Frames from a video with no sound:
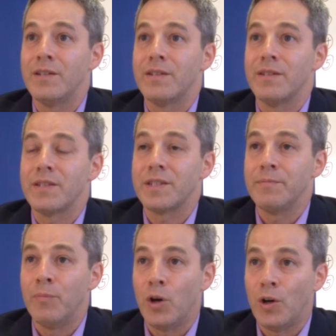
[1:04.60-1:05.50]
it's the
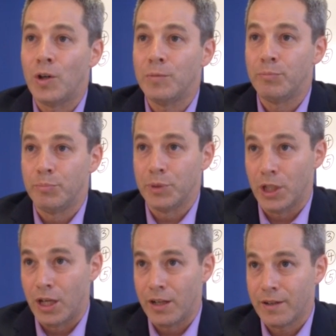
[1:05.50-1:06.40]
small
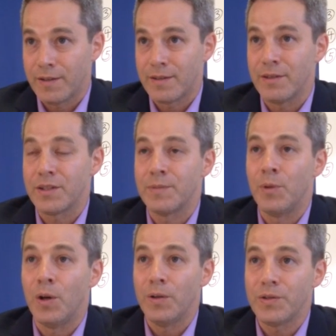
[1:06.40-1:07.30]
blocks, the
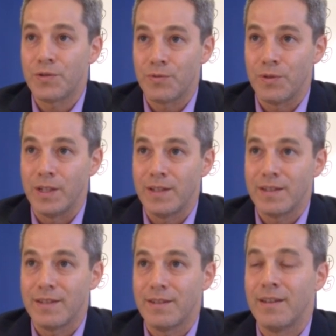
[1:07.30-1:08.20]
small
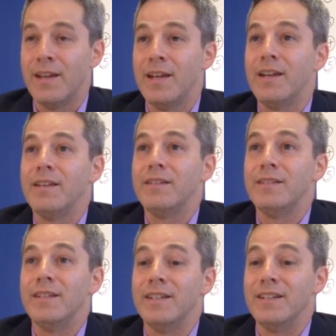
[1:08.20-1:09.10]
streets,
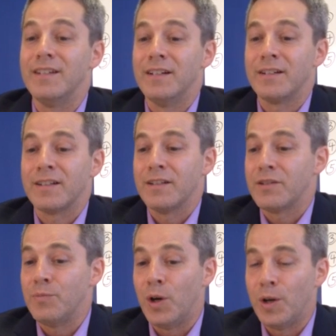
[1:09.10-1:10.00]
the
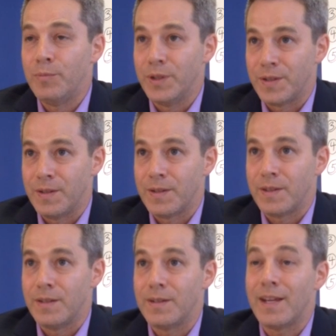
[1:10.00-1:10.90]
small
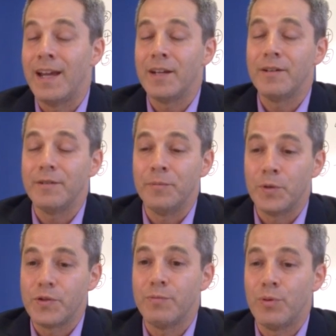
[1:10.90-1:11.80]
businesses, and
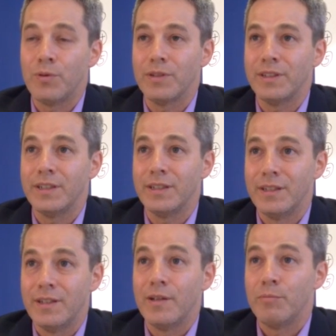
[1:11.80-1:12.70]
most importantly,
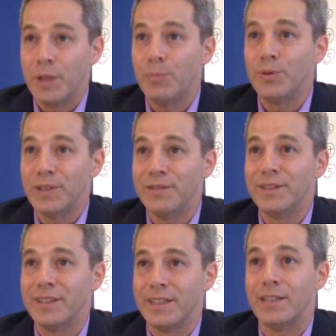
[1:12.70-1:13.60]
people
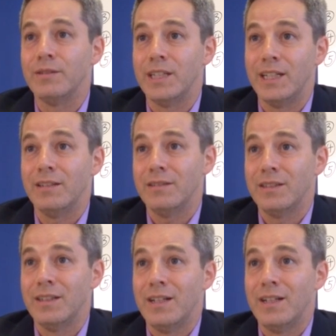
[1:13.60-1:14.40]
living downtown.